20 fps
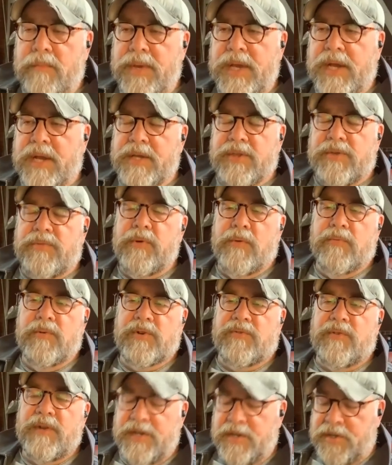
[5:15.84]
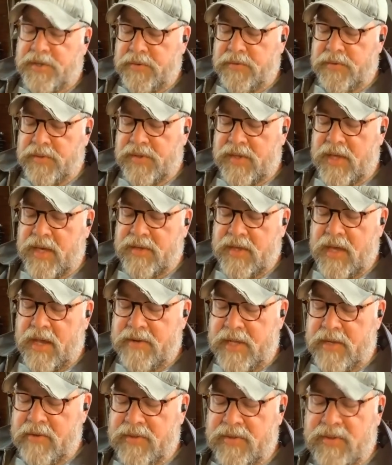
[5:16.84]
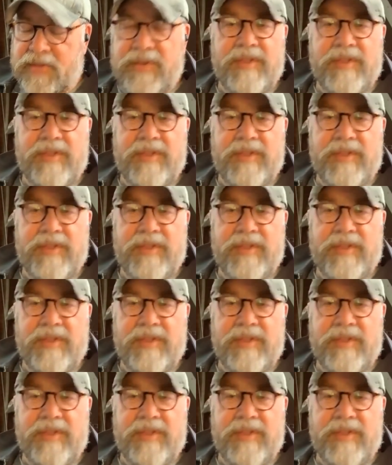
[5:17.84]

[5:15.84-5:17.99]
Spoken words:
because what we're trying to do is suss out here's